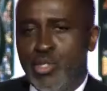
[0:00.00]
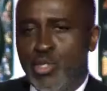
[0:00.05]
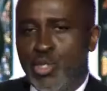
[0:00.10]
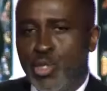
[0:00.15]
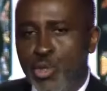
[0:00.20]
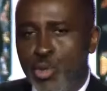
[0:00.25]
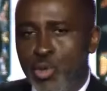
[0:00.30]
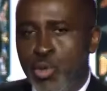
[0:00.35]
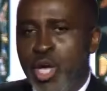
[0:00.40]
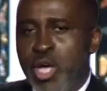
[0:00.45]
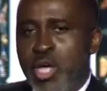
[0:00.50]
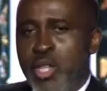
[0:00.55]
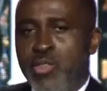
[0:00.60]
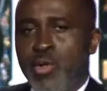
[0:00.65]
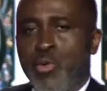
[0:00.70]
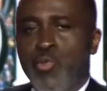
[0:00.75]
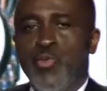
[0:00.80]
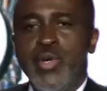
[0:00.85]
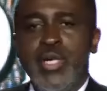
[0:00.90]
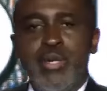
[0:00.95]
2,
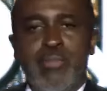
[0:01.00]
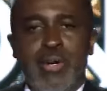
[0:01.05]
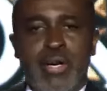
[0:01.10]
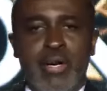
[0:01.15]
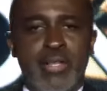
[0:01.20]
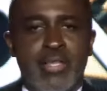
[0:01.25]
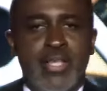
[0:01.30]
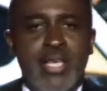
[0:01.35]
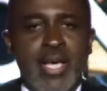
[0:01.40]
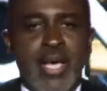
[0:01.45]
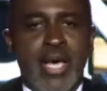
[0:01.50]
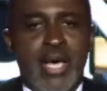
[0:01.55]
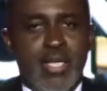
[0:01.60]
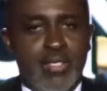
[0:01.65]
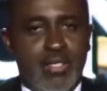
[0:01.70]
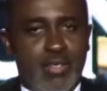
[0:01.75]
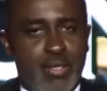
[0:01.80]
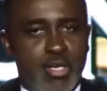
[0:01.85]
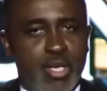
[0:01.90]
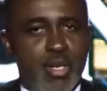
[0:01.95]
The Rebirth, and
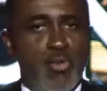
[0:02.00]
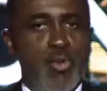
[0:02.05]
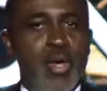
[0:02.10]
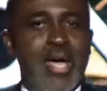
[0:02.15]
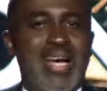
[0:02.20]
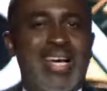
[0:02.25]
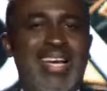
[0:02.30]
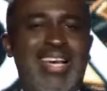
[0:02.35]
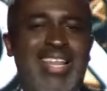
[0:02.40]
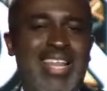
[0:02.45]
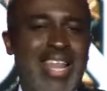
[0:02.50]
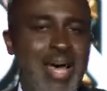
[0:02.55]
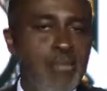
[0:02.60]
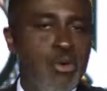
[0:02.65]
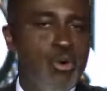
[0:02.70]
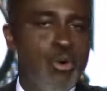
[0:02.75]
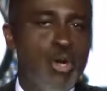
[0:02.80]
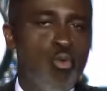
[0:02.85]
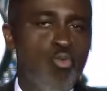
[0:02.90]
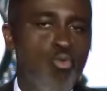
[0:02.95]
today we are
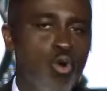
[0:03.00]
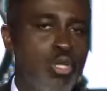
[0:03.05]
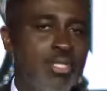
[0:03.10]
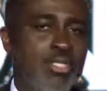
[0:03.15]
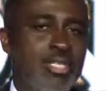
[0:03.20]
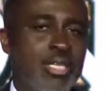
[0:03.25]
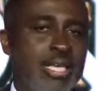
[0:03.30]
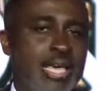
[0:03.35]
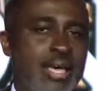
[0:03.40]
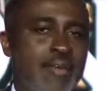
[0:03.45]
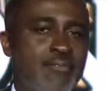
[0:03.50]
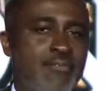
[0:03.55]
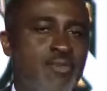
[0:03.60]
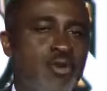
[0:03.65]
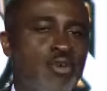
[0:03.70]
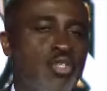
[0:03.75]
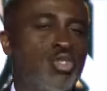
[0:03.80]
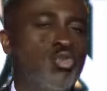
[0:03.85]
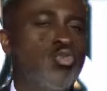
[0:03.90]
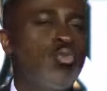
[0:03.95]
clamoring once again for
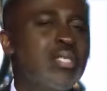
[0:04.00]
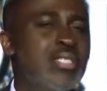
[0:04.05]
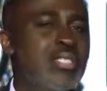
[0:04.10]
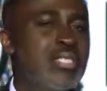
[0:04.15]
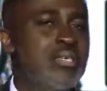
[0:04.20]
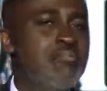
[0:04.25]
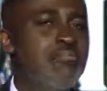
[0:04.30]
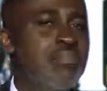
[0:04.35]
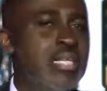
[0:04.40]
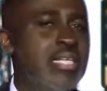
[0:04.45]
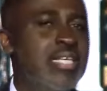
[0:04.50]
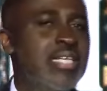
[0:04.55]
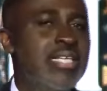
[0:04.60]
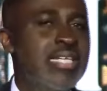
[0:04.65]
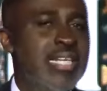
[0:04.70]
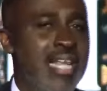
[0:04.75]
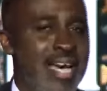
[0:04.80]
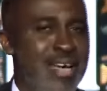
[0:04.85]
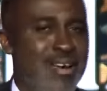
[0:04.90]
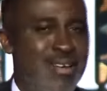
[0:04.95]
a 20 million
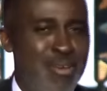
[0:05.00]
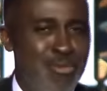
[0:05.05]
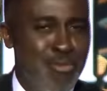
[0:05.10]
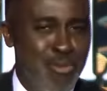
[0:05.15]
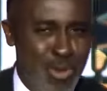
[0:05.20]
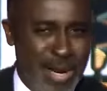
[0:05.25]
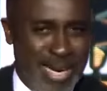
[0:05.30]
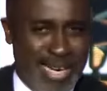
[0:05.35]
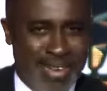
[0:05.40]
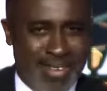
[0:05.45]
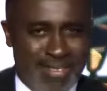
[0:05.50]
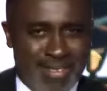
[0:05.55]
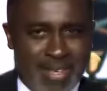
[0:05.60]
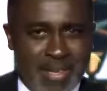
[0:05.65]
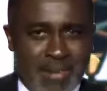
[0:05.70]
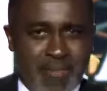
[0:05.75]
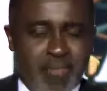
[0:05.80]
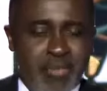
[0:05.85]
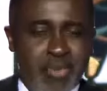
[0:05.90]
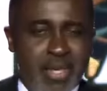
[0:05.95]
naira win.
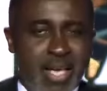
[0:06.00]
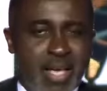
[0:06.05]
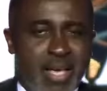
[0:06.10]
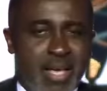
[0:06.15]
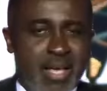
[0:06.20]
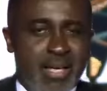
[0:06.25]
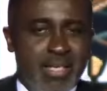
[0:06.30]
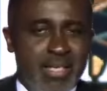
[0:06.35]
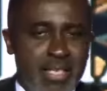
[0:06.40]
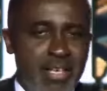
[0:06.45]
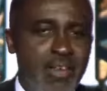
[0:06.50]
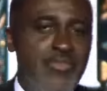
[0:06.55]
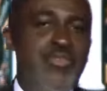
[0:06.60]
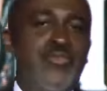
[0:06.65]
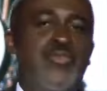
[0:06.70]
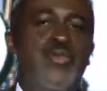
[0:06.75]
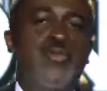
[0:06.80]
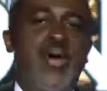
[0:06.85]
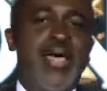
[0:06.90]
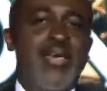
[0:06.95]
Enough of
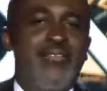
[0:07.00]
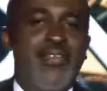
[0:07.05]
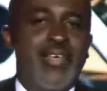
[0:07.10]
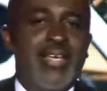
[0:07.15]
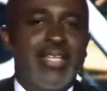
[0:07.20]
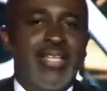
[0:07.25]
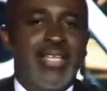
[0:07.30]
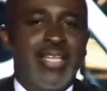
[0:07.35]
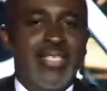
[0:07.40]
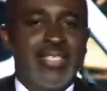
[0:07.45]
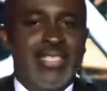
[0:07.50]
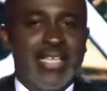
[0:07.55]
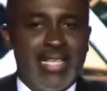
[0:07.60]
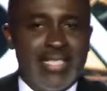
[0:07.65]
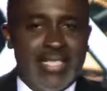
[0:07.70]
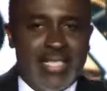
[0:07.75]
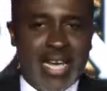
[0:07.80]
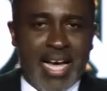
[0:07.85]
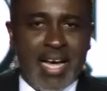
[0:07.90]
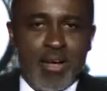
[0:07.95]
the raving and let's
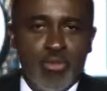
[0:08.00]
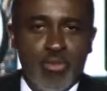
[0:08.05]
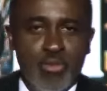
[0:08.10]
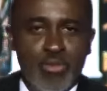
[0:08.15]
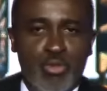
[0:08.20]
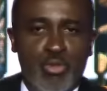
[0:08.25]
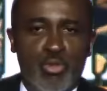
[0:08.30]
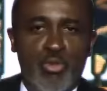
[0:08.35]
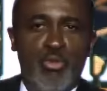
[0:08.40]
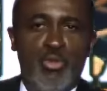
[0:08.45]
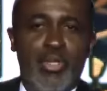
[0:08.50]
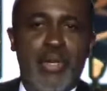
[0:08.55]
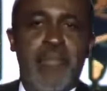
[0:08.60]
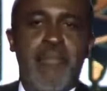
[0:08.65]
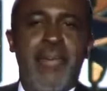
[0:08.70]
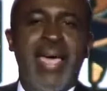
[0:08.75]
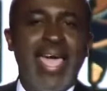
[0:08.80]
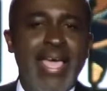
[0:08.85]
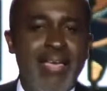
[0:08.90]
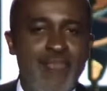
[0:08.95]
get down to the
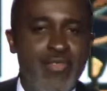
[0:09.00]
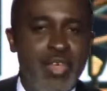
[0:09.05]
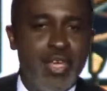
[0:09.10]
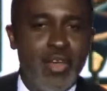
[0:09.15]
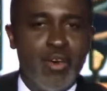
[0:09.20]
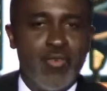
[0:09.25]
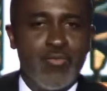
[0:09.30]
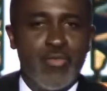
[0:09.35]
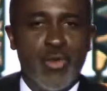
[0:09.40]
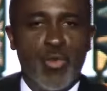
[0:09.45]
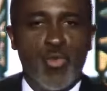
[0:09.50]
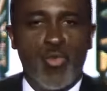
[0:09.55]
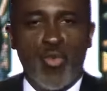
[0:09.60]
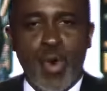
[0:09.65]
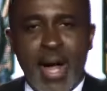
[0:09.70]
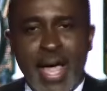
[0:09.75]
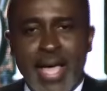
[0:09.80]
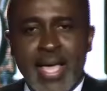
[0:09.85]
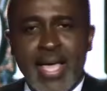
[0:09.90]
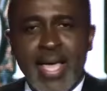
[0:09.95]
paving of the
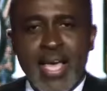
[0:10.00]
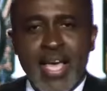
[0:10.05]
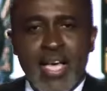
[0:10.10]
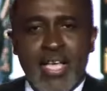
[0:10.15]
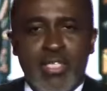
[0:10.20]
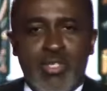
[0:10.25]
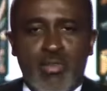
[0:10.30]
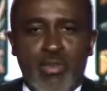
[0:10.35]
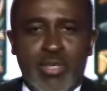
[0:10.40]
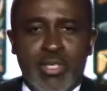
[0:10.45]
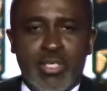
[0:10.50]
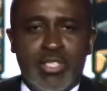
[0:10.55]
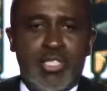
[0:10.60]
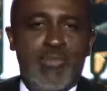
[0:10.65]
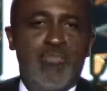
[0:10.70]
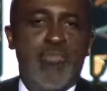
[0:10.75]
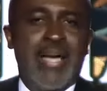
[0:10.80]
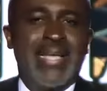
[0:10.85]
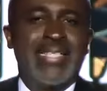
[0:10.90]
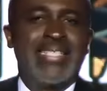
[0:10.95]
way to a
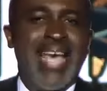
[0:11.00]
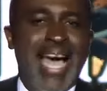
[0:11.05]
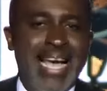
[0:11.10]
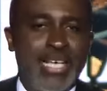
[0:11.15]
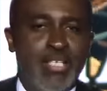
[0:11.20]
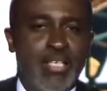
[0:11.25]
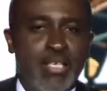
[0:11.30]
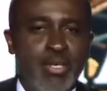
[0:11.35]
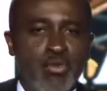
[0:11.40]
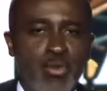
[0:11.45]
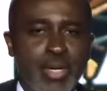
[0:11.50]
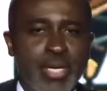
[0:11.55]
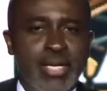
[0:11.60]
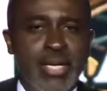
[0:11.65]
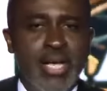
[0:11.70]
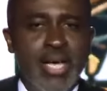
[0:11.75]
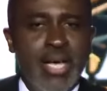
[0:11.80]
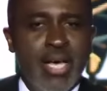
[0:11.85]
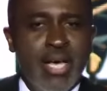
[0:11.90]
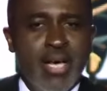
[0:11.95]
spectacular win